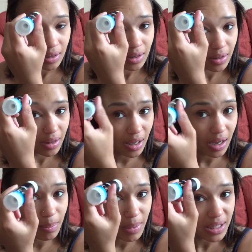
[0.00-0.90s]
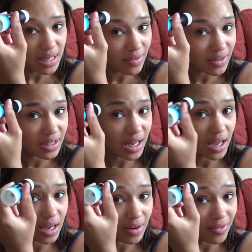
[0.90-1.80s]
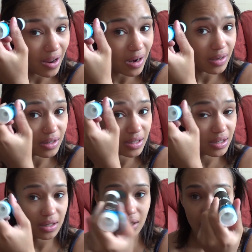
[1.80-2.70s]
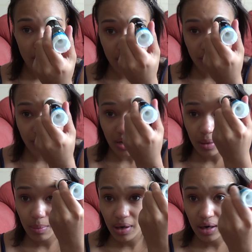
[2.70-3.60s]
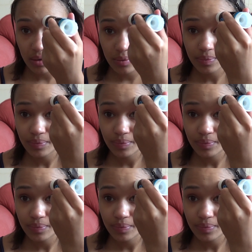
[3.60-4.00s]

I think I'd be devastated if I lost a lot of eyebrow.